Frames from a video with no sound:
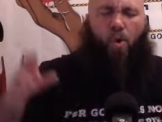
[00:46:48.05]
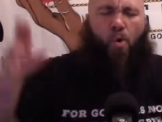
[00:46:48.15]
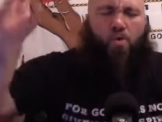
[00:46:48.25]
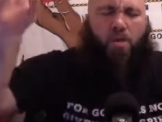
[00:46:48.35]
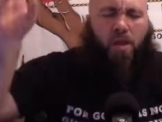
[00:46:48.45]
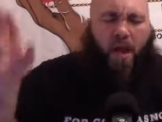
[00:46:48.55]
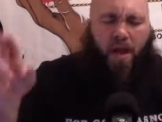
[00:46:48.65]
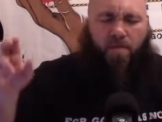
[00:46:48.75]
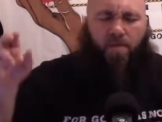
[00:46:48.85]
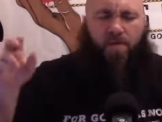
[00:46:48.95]
who
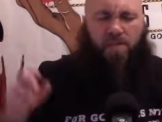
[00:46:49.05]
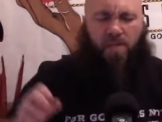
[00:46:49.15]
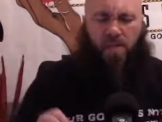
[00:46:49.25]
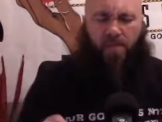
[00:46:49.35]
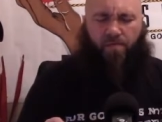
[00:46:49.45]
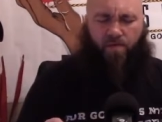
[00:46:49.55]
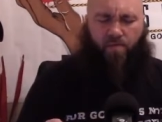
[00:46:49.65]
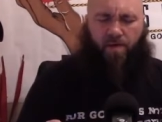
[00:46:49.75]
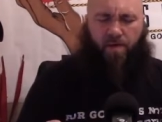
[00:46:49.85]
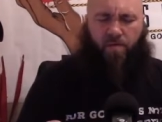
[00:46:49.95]
claim to be
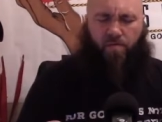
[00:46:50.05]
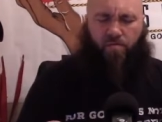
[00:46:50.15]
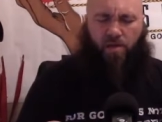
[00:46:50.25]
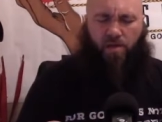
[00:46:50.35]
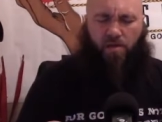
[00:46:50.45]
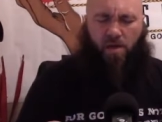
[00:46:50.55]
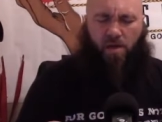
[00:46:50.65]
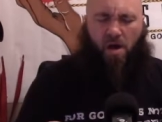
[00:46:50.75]
deliverance ministries